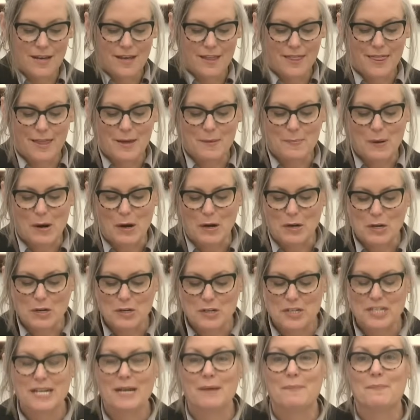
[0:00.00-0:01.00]
The
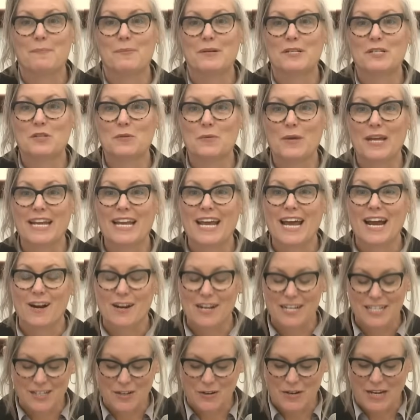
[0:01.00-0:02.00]
partnership between
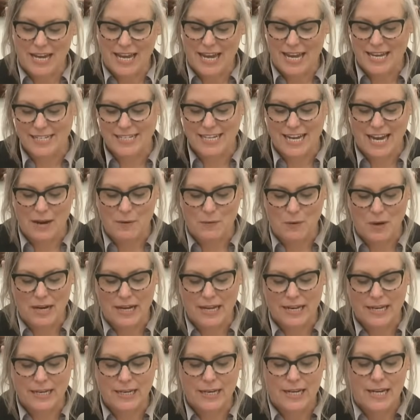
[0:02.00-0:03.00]
Arizona and
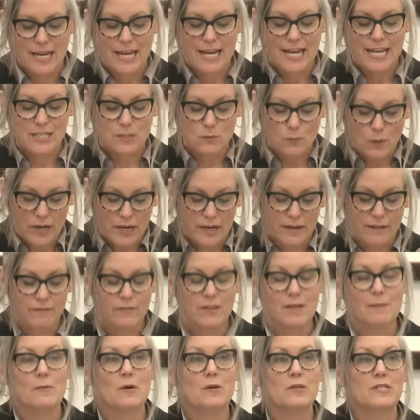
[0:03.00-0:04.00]
Taiwan is one of
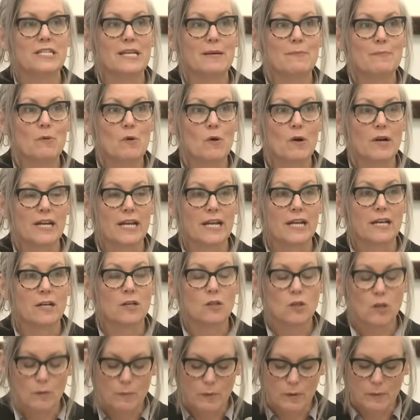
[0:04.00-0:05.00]
the most important
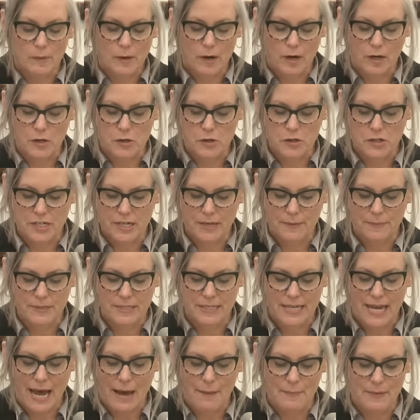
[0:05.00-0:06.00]
global partnerships
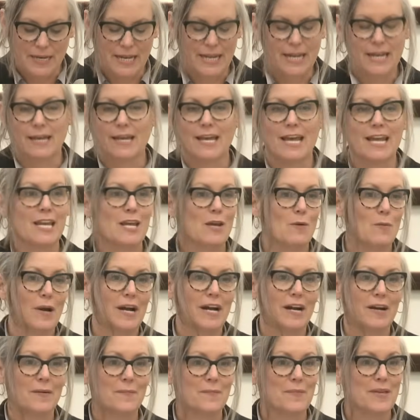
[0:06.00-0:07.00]
happening
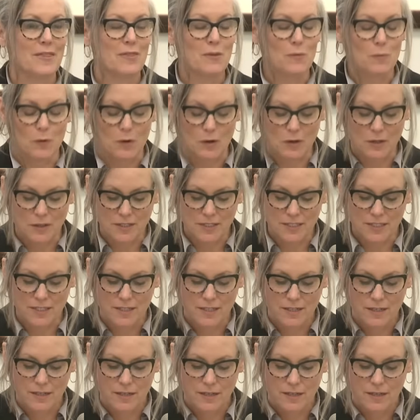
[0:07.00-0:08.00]
anywhere in the world.
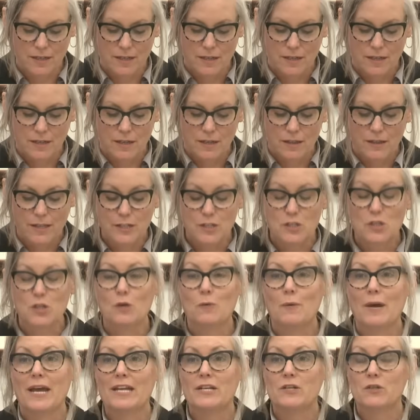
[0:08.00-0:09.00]
The
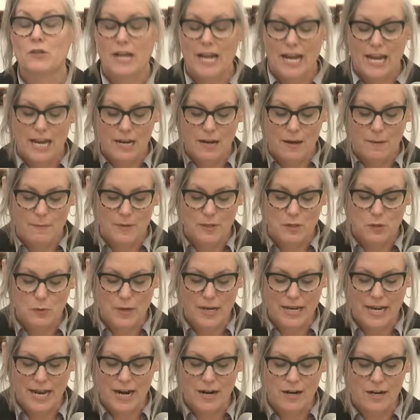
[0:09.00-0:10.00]
two-way trade
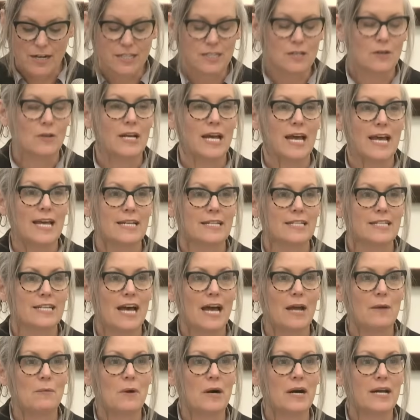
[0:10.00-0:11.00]
between Arizona and
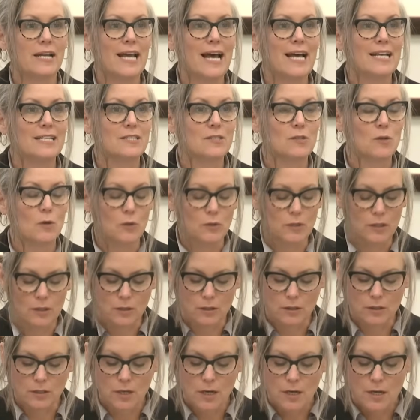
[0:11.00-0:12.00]
Taiwan has
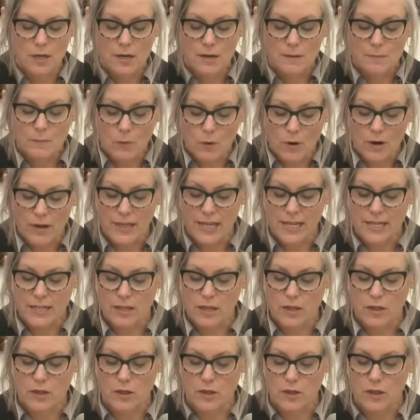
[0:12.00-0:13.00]
totaled more than
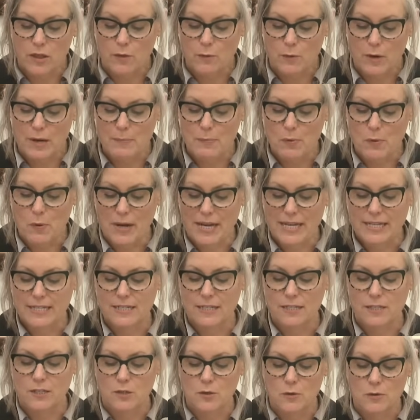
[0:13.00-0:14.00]
three point
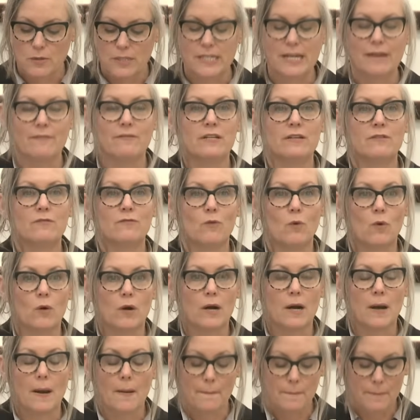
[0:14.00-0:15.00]
two seven
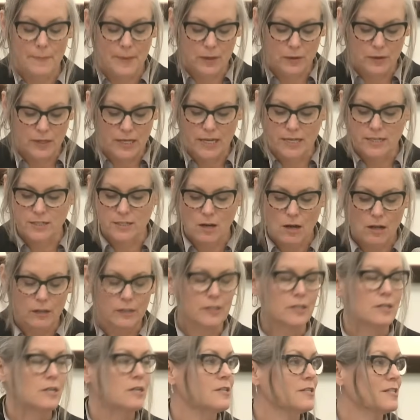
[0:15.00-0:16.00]
four billion
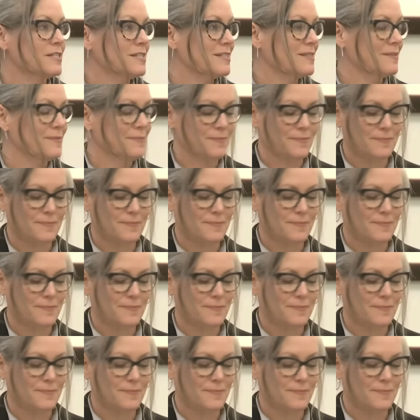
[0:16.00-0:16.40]
dollars.